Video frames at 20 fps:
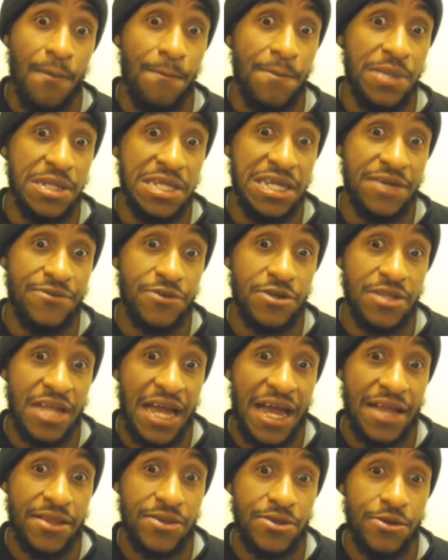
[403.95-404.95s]
Believe it or
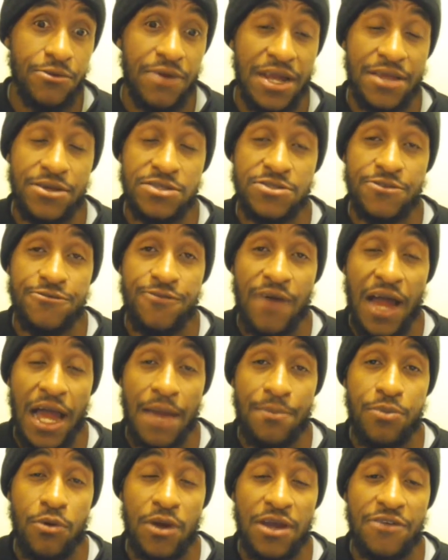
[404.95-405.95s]
not, the Raiders are
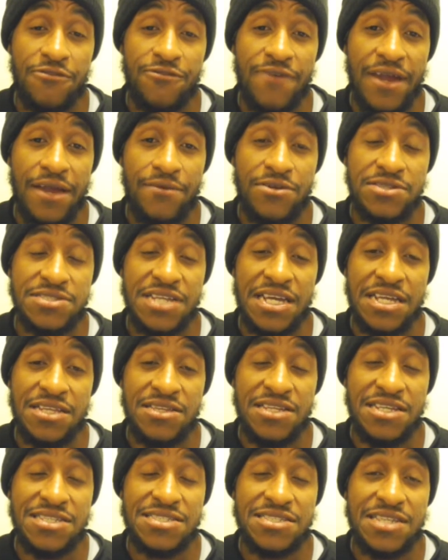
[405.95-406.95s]
5-point favorites in
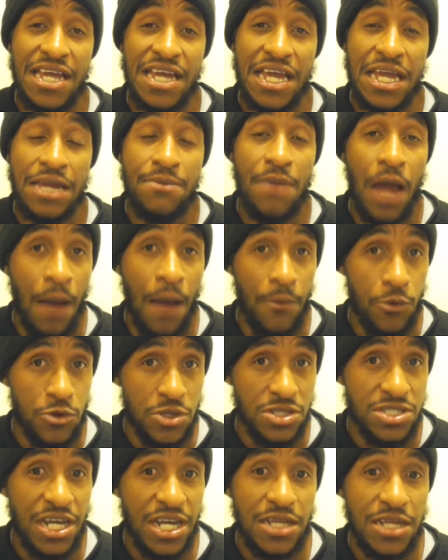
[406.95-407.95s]
this game. I'm going
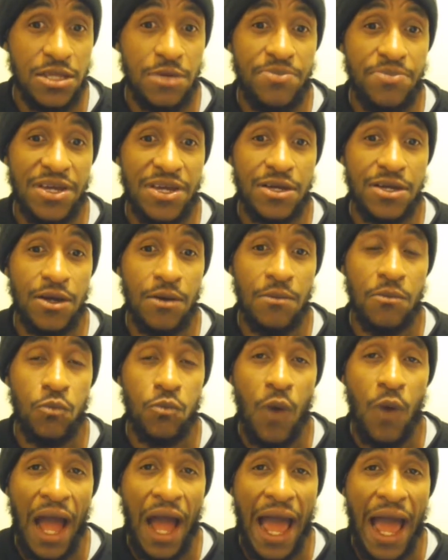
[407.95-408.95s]
to tell you to pick them.
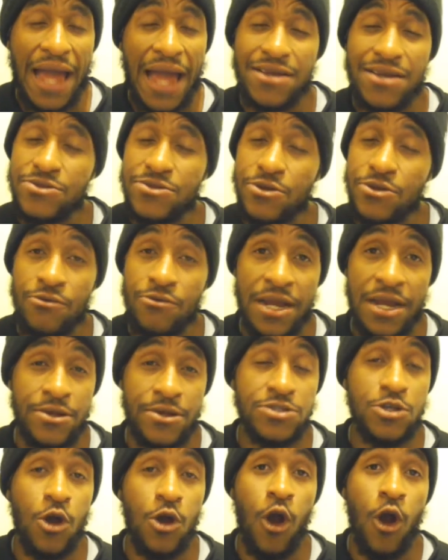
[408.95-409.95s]
Why? The
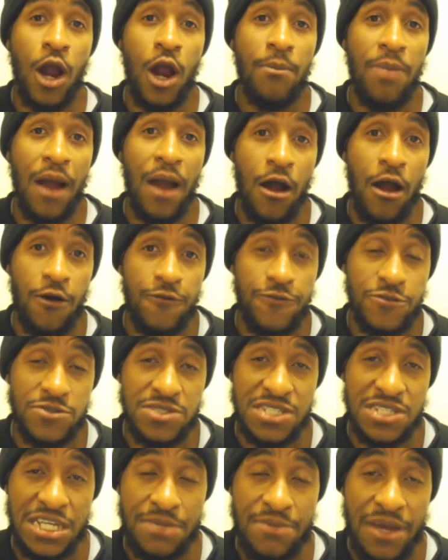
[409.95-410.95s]
Raiders are a powerful
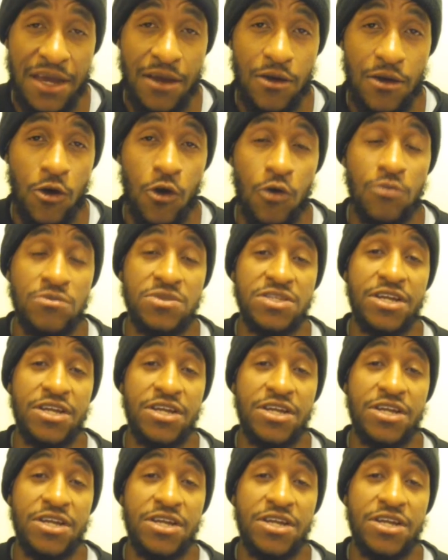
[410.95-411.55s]
team at home.